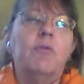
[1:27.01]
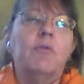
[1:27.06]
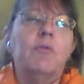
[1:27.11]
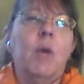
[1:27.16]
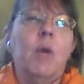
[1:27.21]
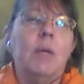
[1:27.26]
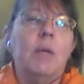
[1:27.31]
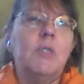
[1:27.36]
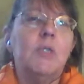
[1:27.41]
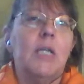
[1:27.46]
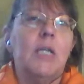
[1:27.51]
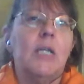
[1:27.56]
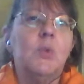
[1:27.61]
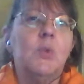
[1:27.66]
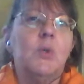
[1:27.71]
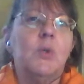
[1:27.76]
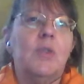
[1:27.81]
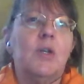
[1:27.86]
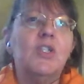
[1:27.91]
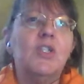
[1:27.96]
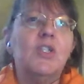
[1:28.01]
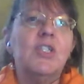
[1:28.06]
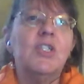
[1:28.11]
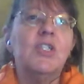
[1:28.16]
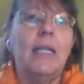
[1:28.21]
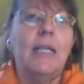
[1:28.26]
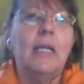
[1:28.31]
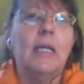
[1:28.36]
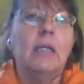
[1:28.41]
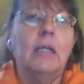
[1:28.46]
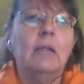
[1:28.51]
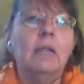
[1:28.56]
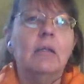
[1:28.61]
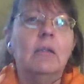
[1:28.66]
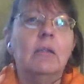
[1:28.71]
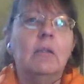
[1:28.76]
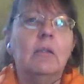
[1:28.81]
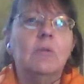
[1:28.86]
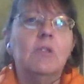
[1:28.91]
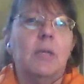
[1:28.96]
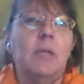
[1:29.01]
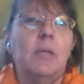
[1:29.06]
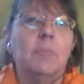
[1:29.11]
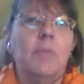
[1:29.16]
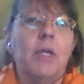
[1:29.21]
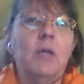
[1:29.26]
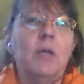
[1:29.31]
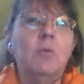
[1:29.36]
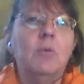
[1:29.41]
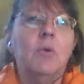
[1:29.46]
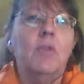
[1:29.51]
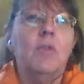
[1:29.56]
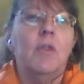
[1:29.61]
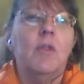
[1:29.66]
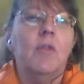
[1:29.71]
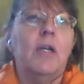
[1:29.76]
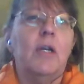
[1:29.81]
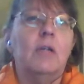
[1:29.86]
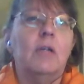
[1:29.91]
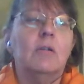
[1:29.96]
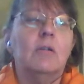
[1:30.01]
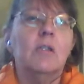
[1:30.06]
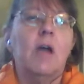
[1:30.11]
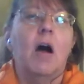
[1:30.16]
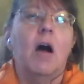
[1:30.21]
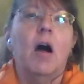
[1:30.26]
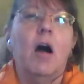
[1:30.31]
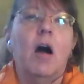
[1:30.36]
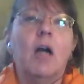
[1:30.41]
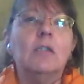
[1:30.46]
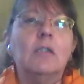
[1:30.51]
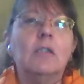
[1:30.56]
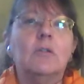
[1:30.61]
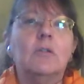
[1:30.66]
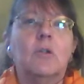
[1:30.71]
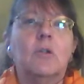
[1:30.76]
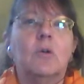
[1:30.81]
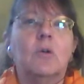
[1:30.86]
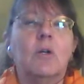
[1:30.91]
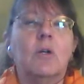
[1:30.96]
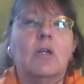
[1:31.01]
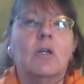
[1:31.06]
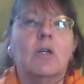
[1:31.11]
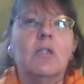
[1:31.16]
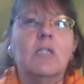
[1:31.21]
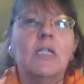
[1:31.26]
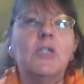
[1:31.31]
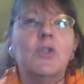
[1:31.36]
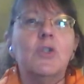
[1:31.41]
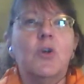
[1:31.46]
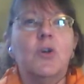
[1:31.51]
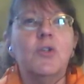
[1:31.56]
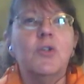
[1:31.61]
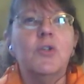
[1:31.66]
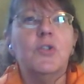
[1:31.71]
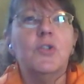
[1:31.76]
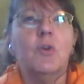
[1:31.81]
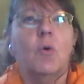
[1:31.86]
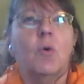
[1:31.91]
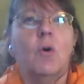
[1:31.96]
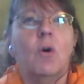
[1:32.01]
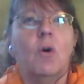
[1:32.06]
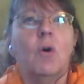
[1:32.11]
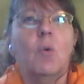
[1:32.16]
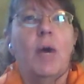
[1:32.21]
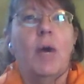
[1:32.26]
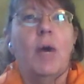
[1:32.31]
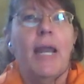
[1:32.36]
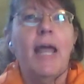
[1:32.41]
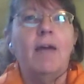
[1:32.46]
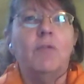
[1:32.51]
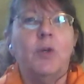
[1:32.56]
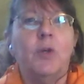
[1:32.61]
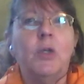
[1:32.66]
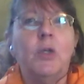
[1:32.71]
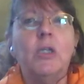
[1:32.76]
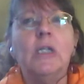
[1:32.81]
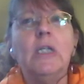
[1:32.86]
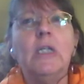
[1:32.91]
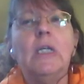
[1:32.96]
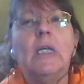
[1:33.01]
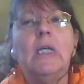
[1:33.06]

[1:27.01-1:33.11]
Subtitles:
websites where they're selling something, whether they're art or t-shirts or whatever.